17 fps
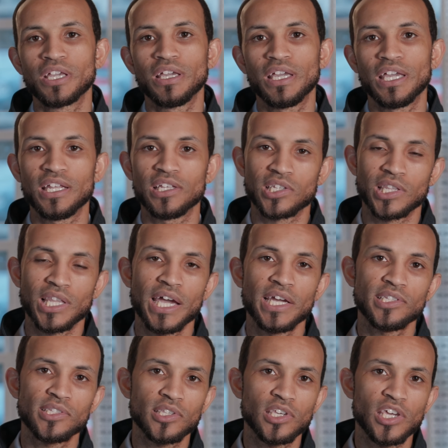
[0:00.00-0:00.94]
it is
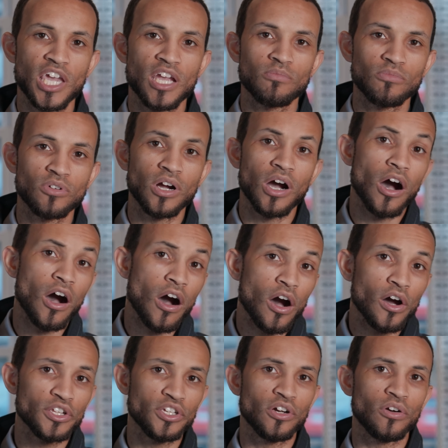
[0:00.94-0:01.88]
lights, camera,
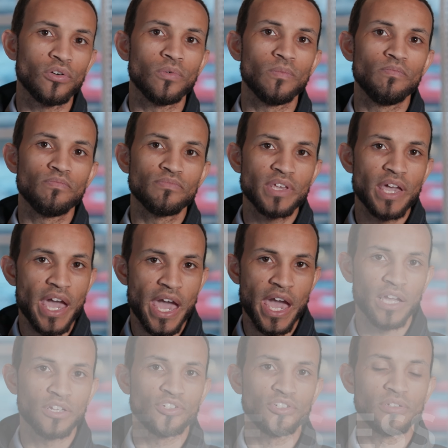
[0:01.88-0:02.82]
audio,
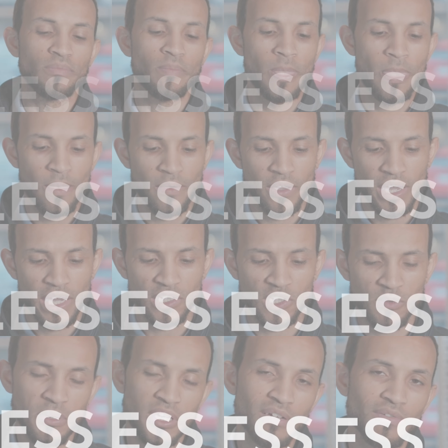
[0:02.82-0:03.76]
action. And
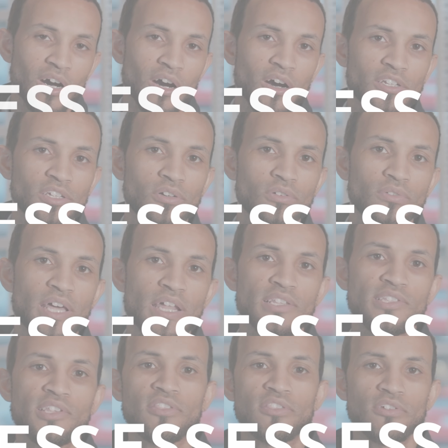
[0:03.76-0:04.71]
speaking of audio, that
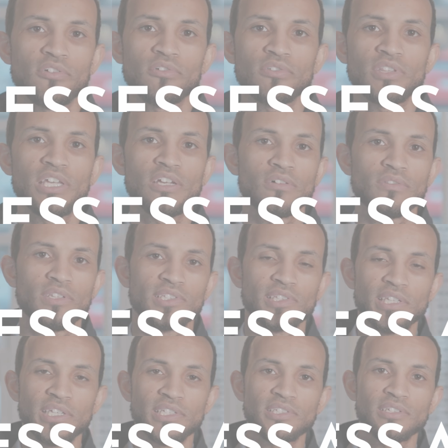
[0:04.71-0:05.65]
is the third thing on
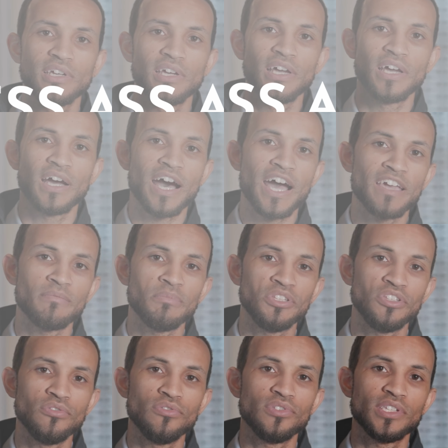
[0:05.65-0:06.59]
this list. I have
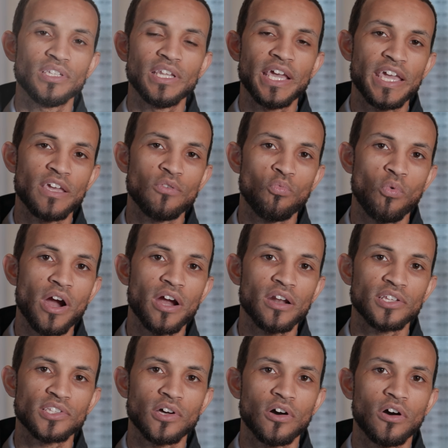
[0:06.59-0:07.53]
been using a
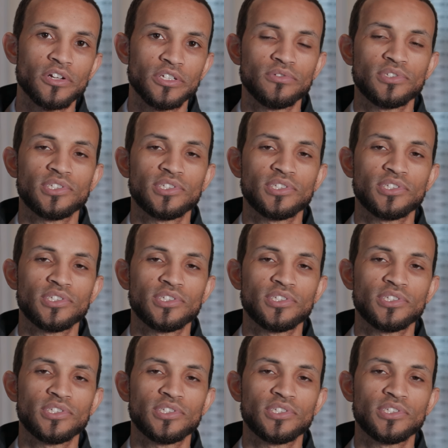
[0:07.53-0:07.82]
wireless audio